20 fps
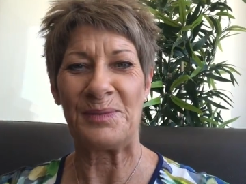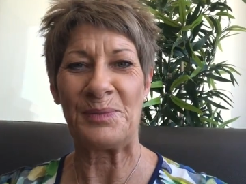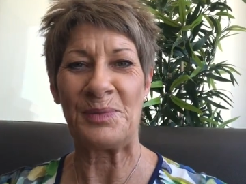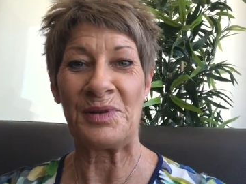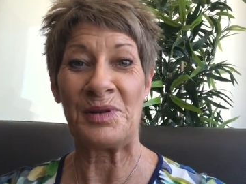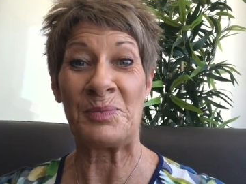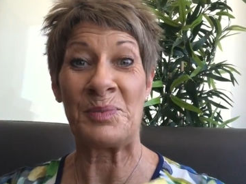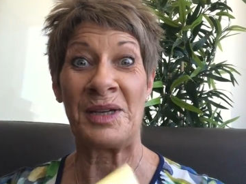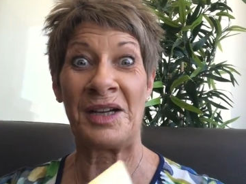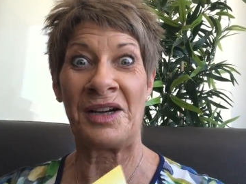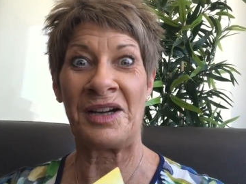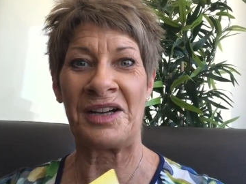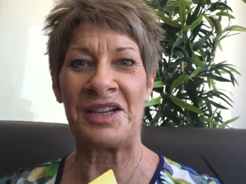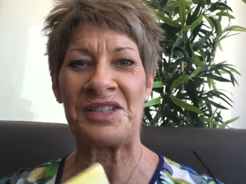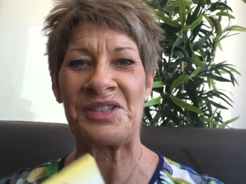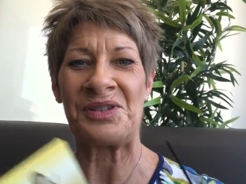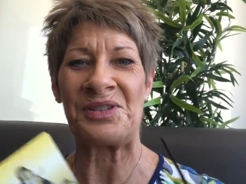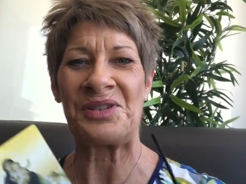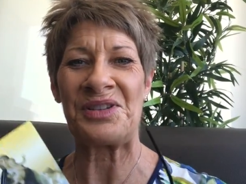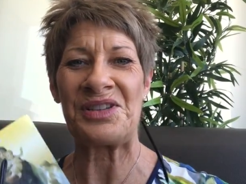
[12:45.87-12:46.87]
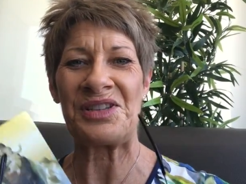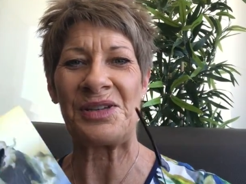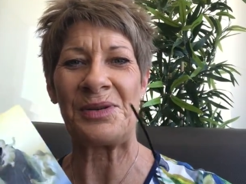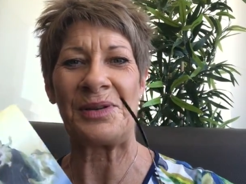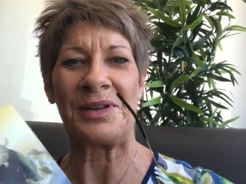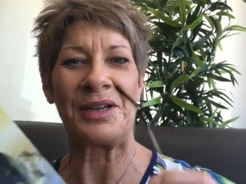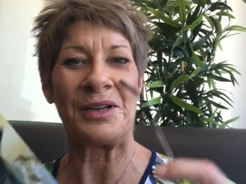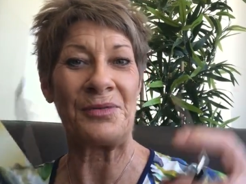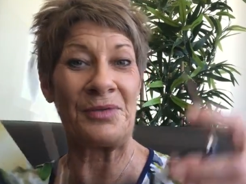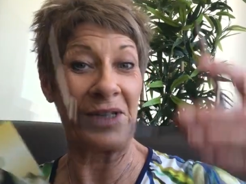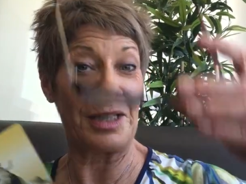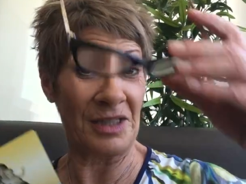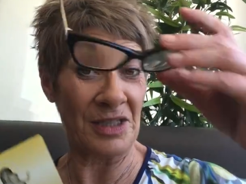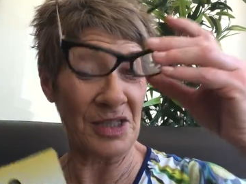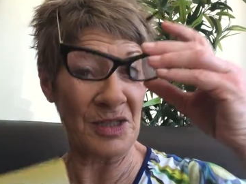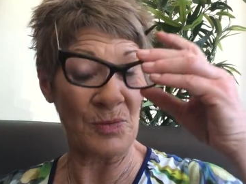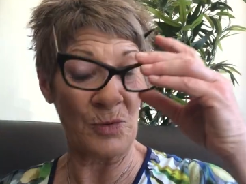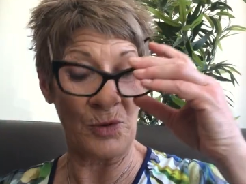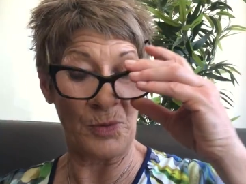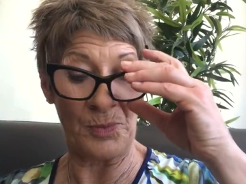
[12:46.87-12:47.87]
put the big eyes on so I can read the
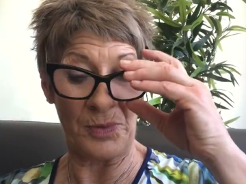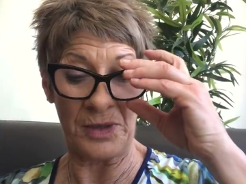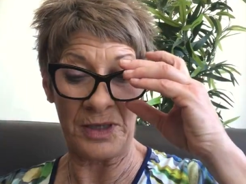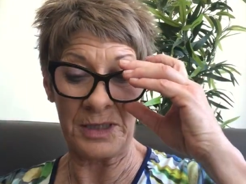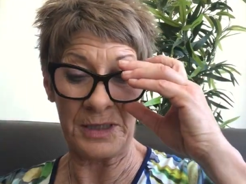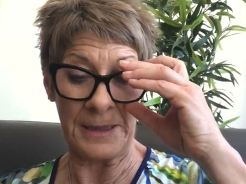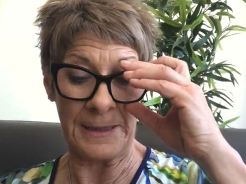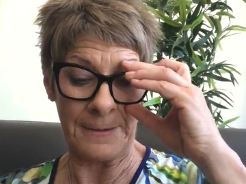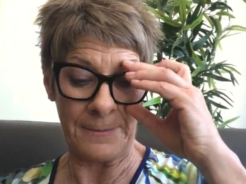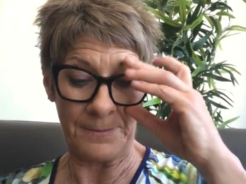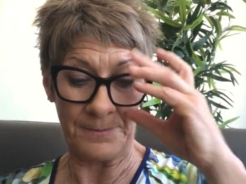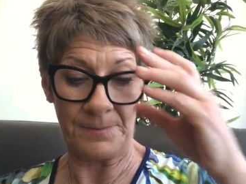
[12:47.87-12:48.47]
small print.